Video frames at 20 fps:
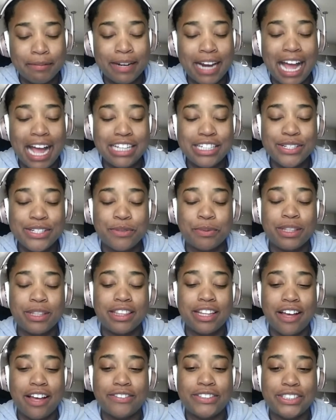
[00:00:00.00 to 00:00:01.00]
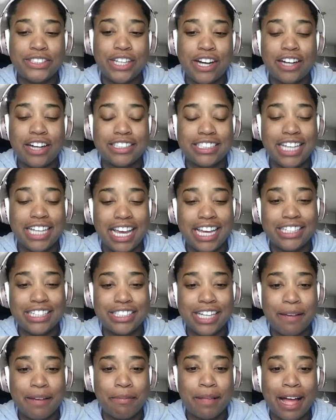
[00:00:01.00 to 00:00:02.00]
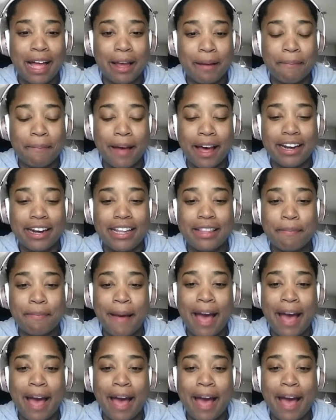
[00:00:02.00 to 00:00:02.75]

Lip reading: and I just would love to talk to AJ Black about it.